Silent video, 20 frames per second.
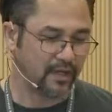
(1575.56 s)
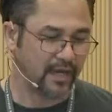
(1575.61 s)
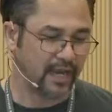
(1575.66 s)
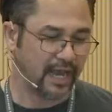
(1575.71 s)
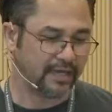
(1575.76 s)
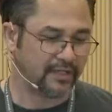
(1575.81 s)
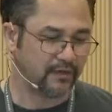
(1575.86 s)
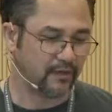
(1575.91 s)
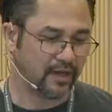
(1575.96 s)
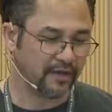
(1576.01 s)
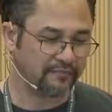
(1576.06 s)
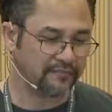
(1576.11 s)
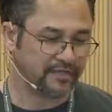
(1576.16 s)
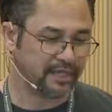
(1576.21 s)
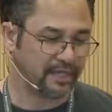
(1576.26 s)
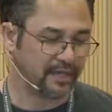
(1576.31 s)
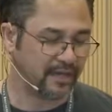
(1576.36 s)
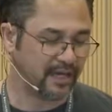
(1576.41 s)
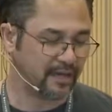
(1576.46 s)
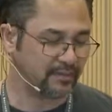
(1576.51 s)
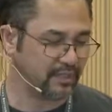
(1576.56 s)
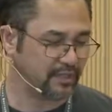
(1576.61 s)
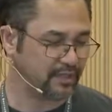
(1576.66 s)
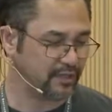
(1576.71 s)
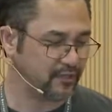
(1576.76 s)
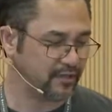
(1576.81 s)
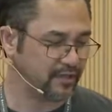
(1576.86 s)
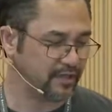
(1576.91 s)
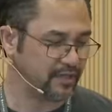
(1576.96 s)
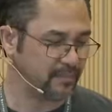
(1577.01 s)
I don't have time to
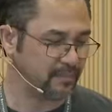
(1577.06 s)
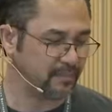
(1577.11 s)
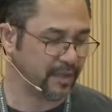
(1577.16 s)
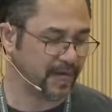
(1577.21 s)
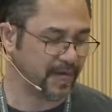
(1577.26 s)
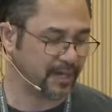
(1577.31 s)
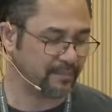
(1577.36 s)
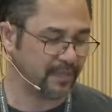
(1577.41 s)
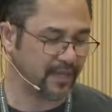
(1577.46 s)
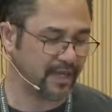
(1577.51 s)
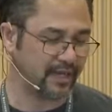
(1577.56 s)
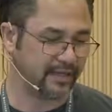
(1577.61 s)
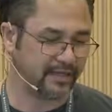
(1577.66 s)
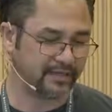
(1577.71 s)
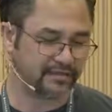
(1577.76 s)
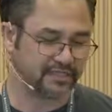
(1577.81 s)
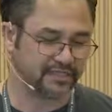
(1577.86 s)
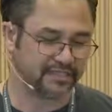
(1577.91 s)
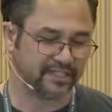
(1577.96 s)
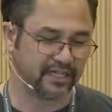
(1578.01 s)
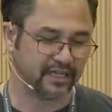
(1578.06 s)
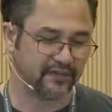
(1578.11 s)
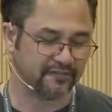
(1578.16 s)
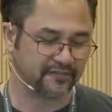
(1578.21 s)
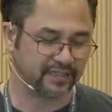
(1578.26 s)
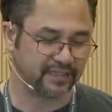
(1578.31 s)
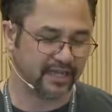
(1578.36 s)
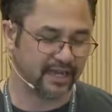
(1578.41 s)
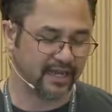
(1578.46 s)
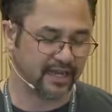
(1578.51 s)
do the pipeline stuff
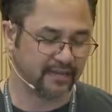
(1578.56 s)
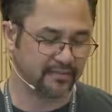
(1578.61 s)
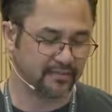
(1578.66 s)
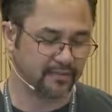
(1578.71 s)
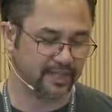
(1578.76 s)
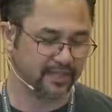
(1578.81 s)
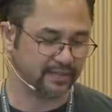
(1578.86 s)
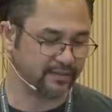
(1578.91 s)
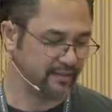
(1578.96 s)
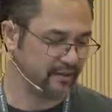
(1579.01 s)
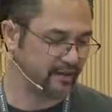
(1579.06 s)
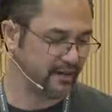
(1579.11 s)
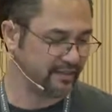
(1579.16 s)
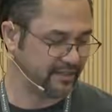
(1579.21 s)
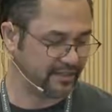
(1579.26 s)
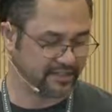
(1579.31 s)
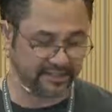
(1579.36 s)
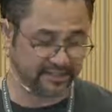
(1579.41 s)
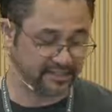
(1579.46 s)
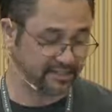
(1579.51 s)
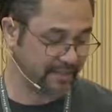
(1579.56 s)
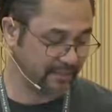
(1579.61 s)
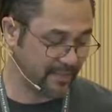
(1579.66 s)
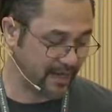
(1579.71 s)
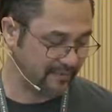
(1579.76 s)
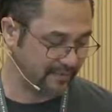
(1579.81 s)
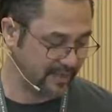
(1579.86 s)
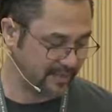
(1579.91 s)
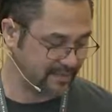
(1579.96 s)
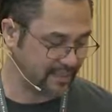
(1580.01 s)
today, but it's just something I
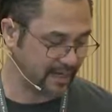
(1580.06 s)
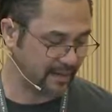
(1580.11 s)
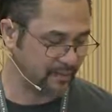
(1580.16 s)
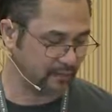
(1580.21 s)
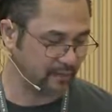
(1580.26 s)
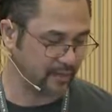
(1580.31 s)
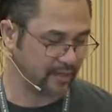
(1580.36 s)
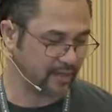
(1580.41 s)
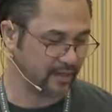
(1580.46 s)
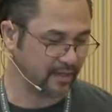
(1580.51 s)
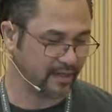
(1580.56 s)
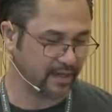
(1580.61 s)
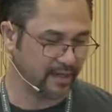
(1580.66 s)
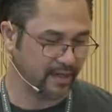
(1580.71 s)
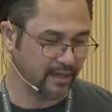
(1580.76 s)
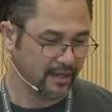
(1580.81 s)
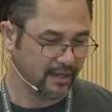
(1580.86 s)
haven't had time to work on.